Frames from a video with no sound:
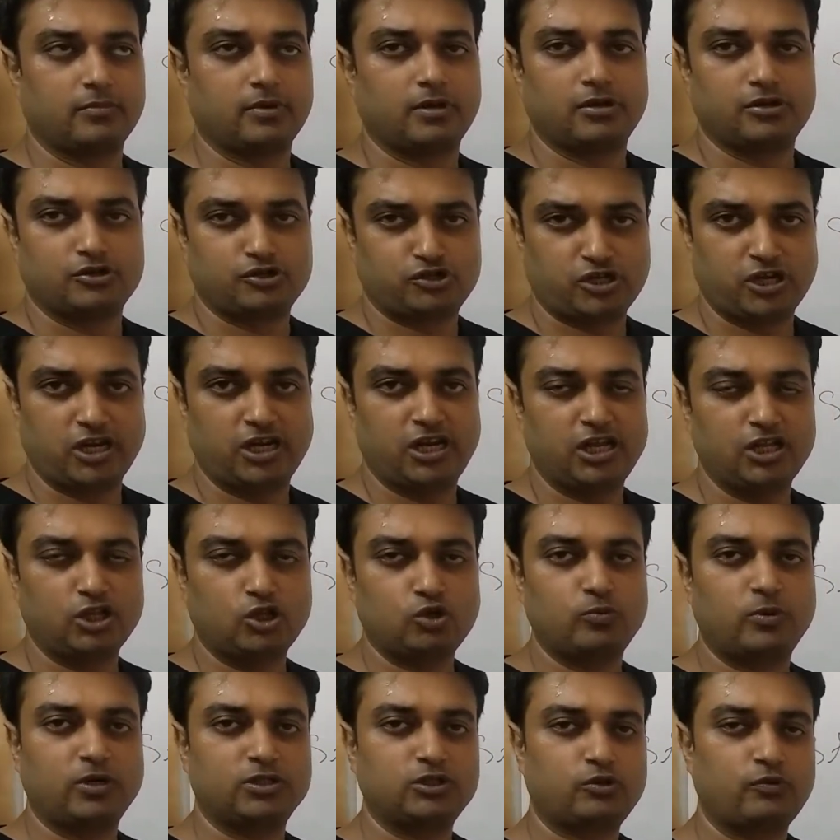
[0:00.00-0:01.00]
Shailen
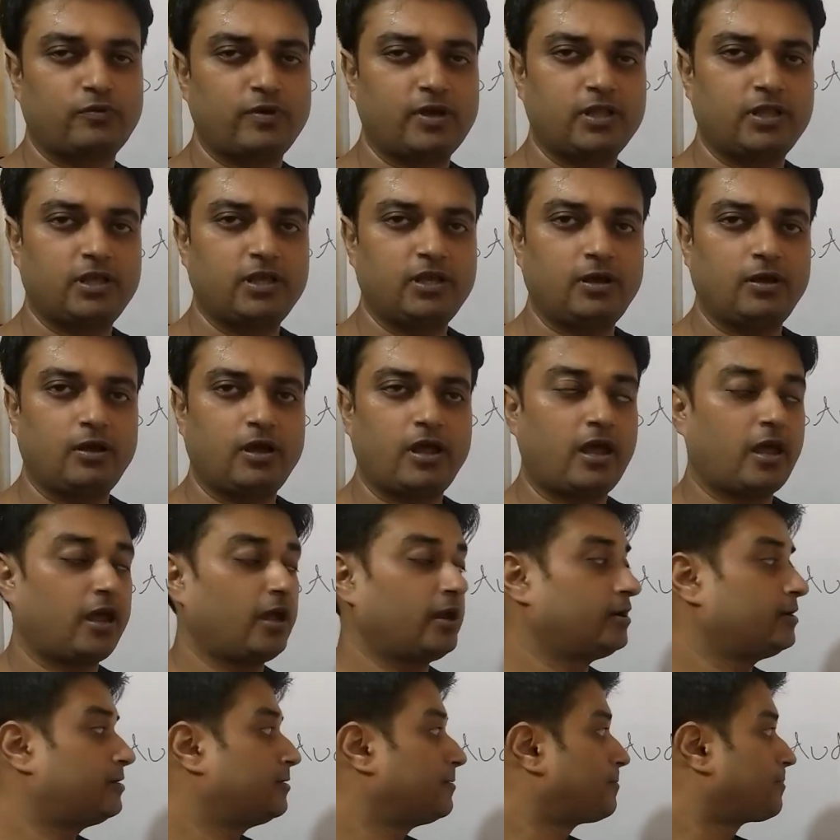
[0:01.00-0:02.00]
Kumar Dwivedi.
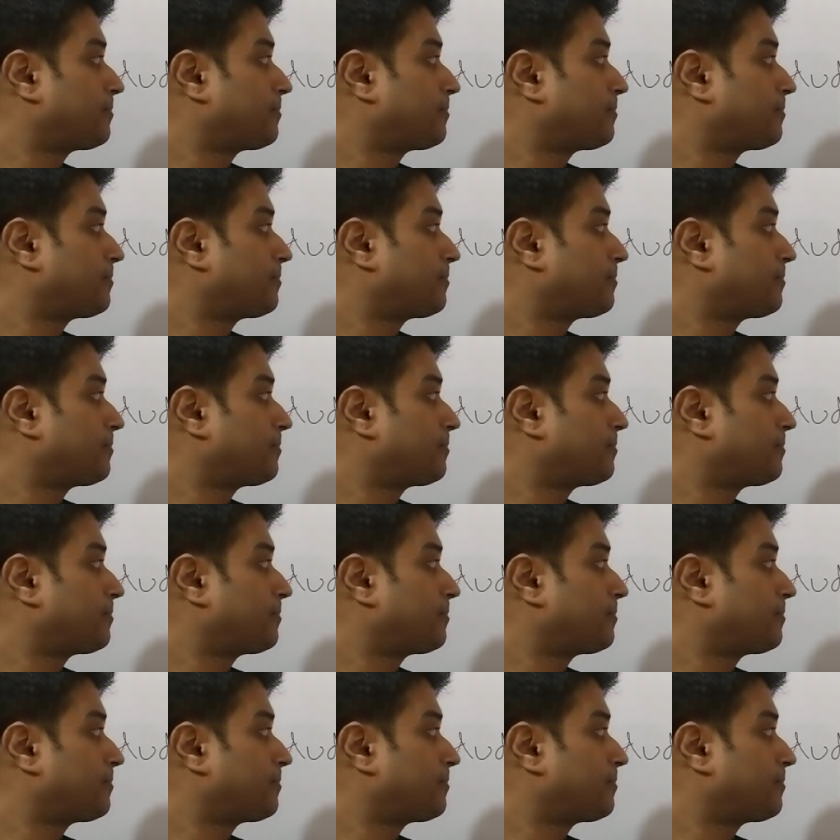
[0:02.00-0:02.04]
And